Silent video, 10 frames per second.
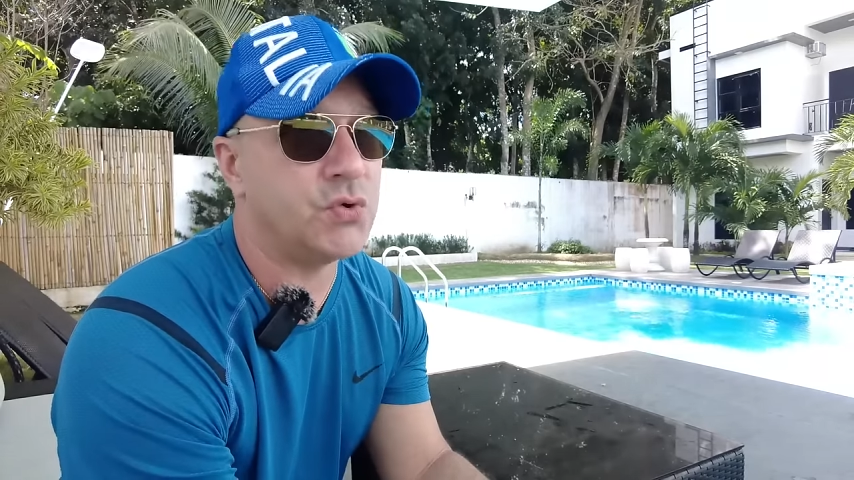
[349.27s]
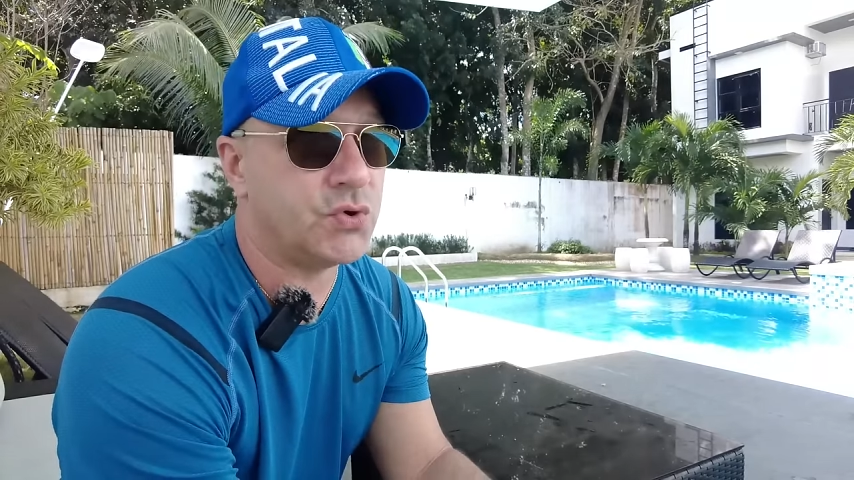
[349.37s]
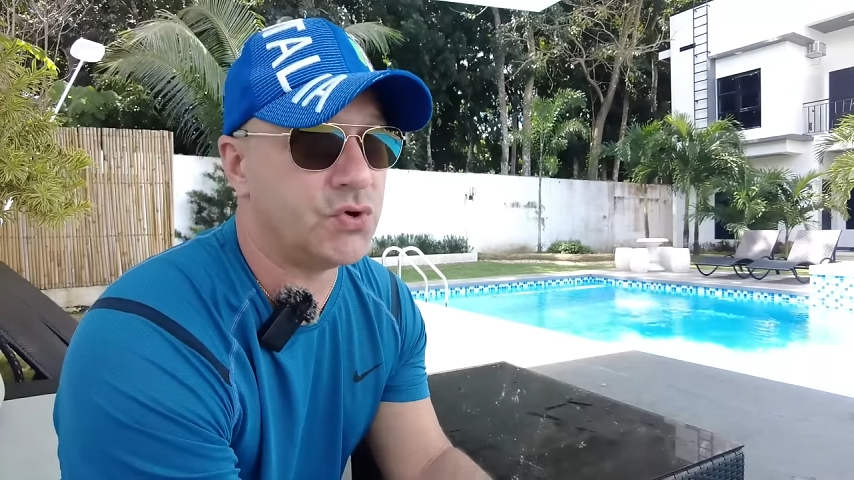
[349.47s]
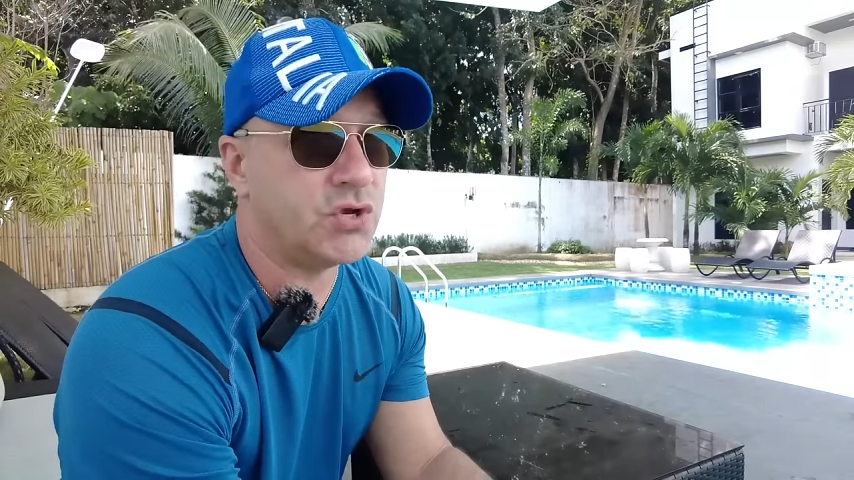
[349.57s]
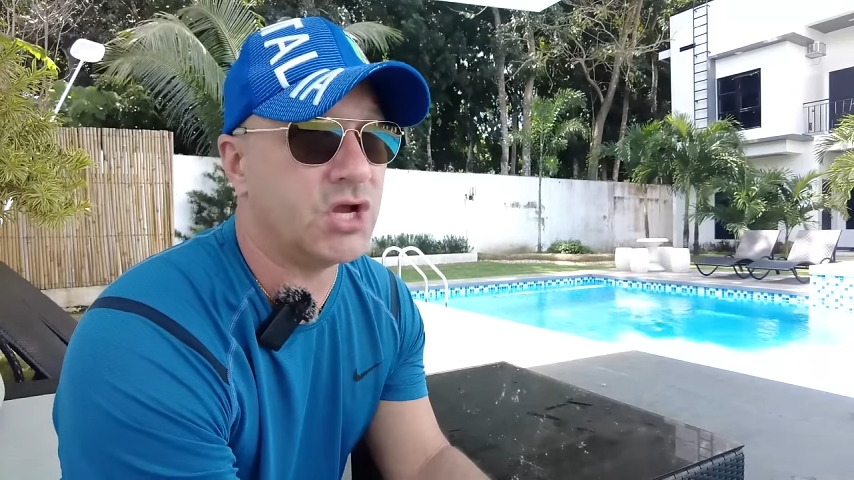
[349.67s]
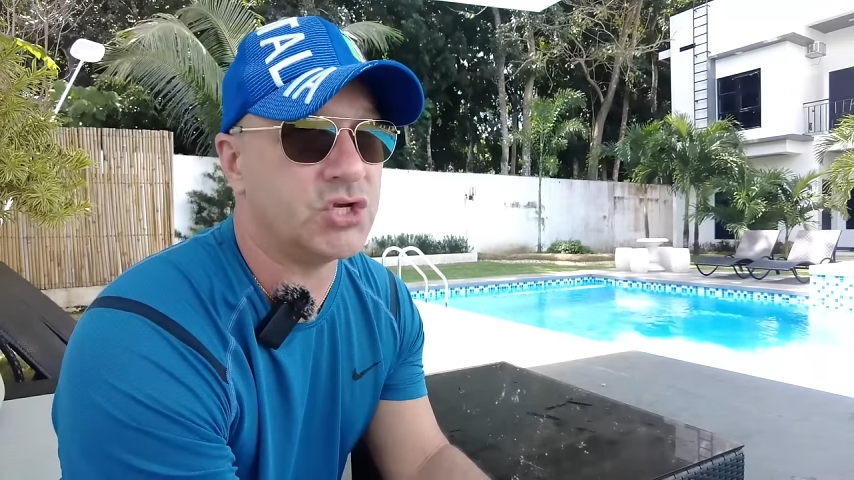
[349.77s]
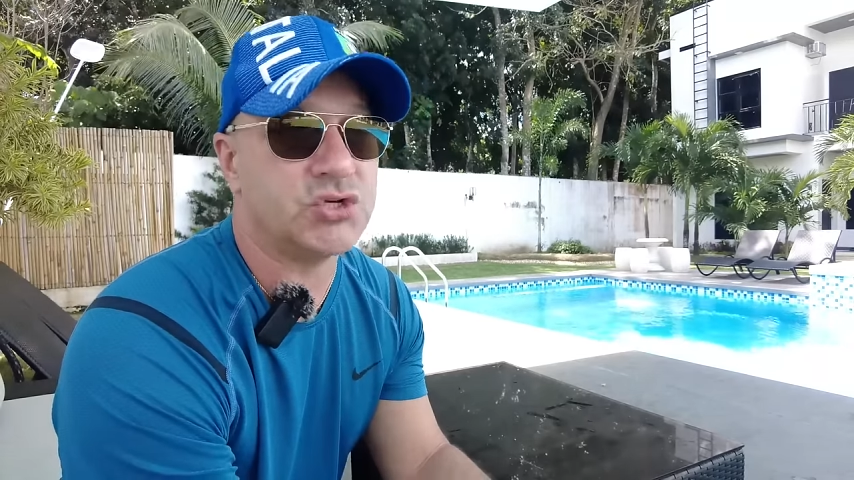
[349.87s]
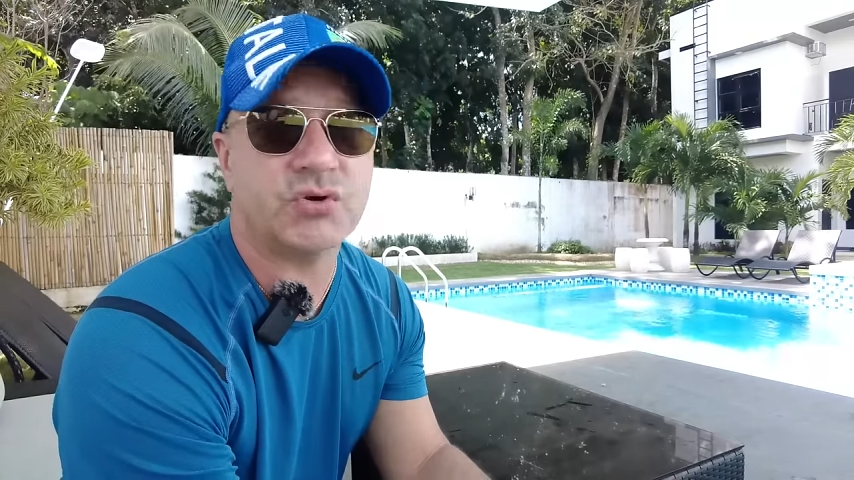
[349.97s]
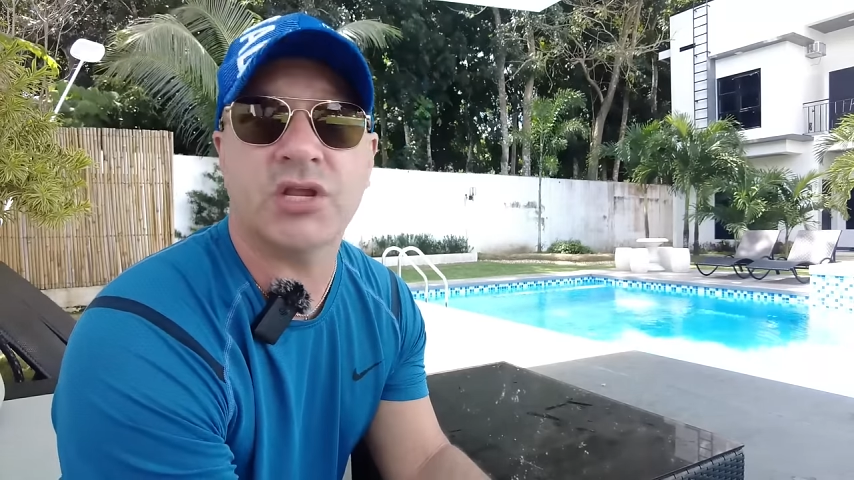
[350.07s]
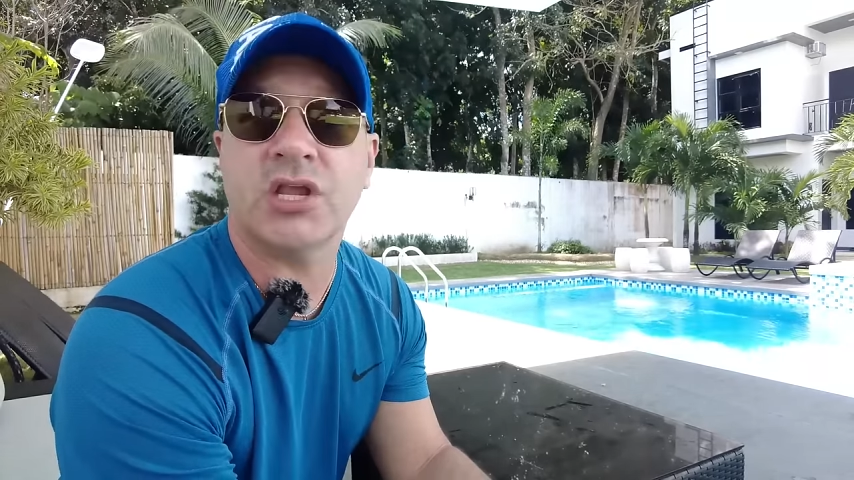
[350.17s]
to a new
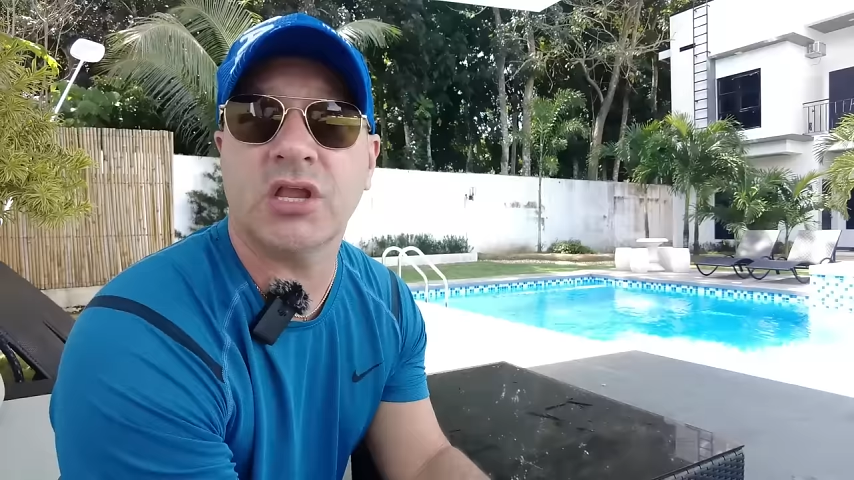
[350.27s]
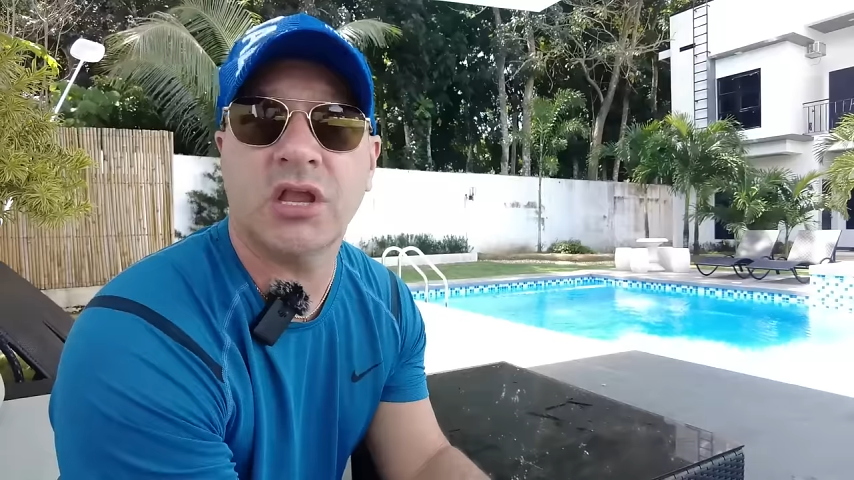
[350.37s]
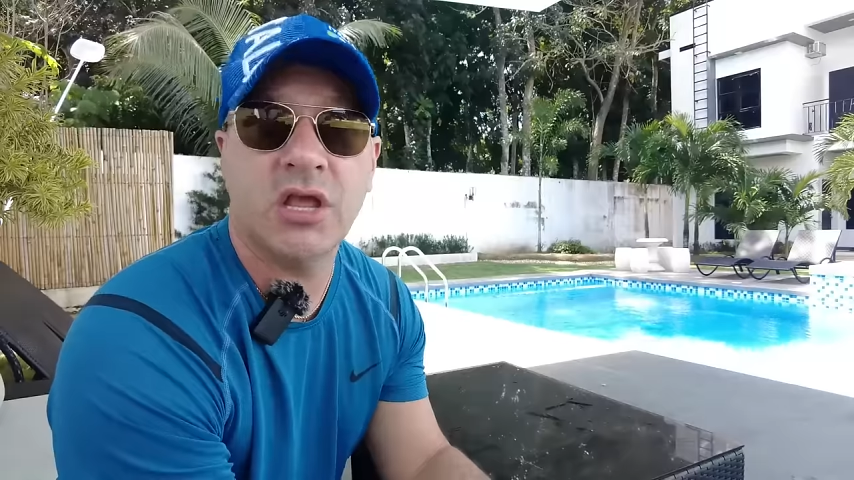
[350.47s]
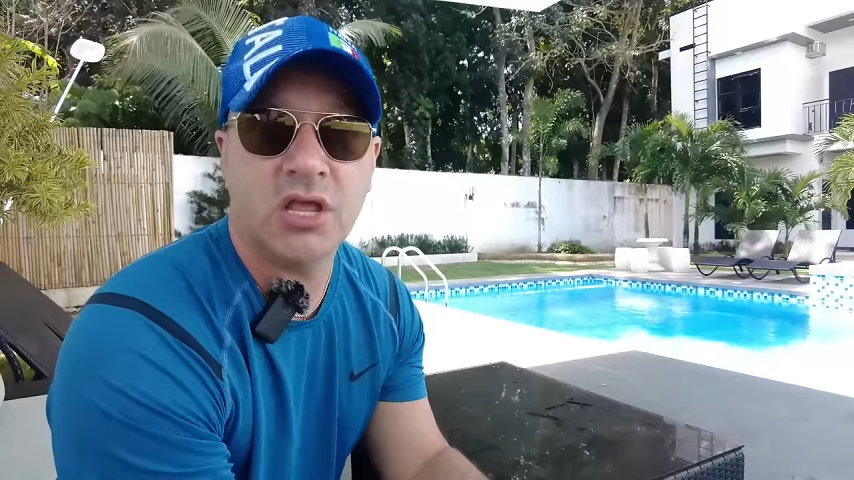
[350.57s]
country,